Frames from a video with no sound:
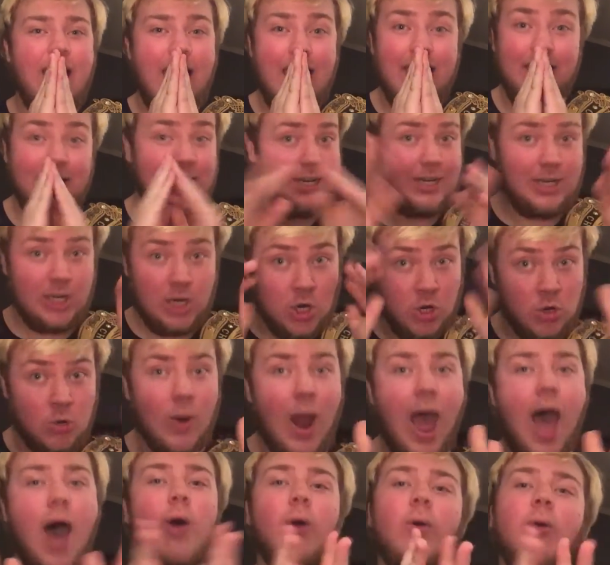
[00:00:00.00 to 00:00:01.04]
in the
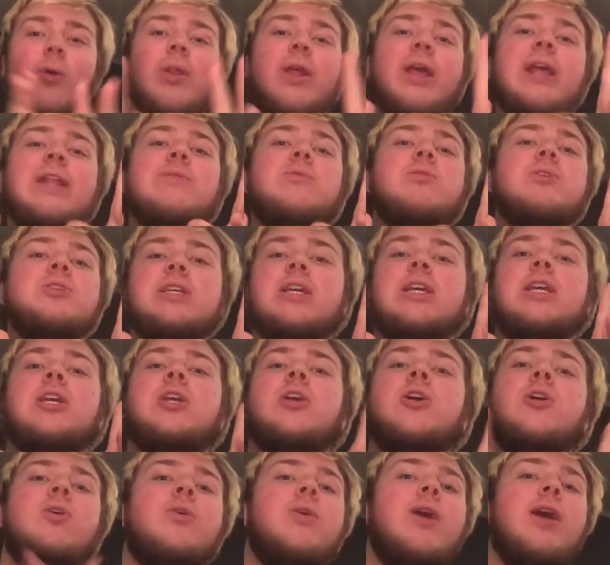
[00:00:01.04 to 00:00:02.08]
crowd. It was
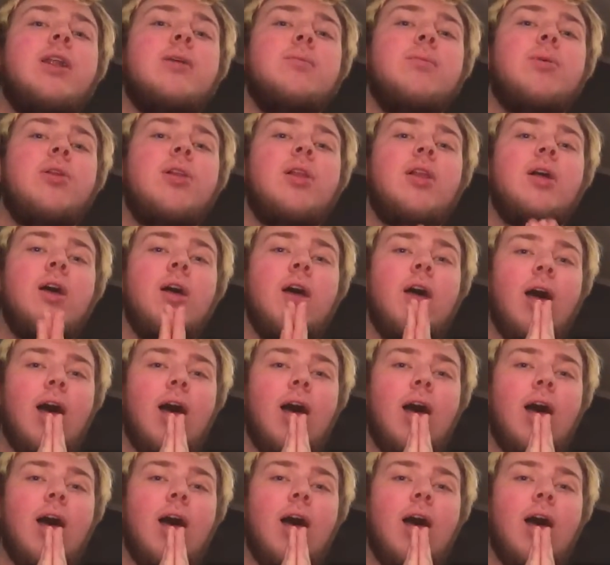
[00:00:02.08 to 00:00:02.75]
incredible.